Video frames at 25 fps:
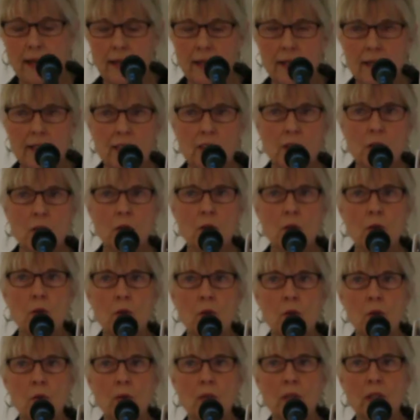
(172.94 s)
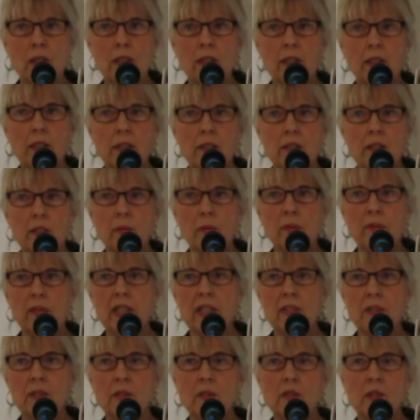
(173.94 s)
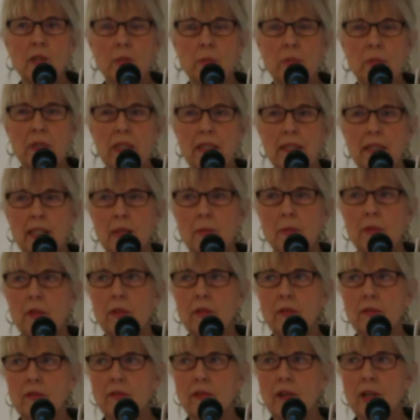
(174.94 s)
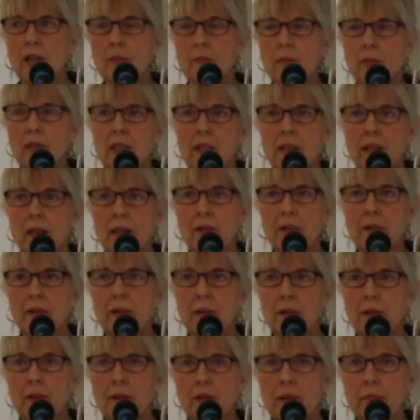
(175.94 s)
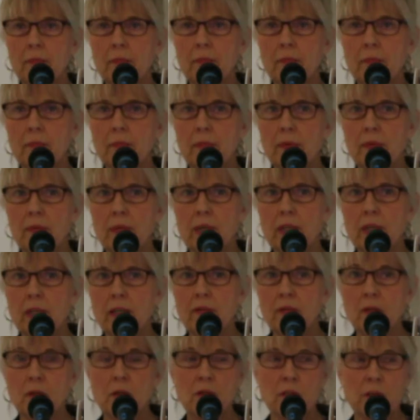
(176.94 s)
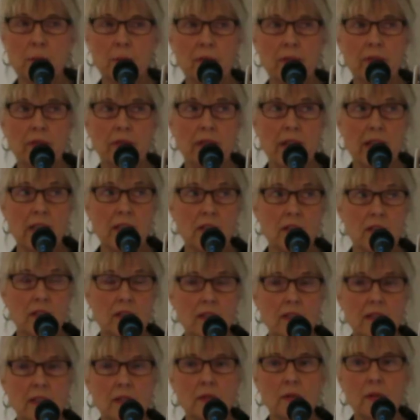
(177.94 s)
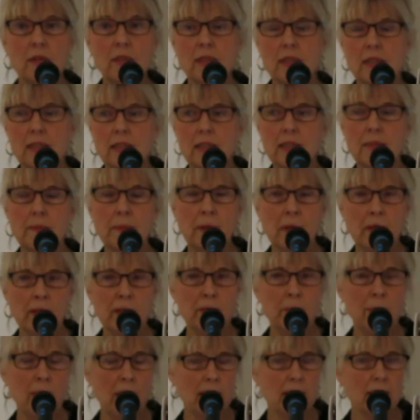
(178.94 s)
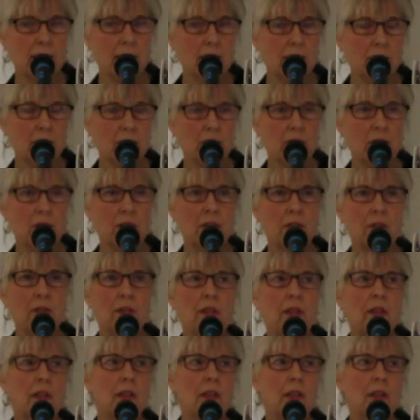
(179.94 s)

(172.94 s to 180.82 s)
So supervisor could be someone from another of those professions who is an experienced practitioner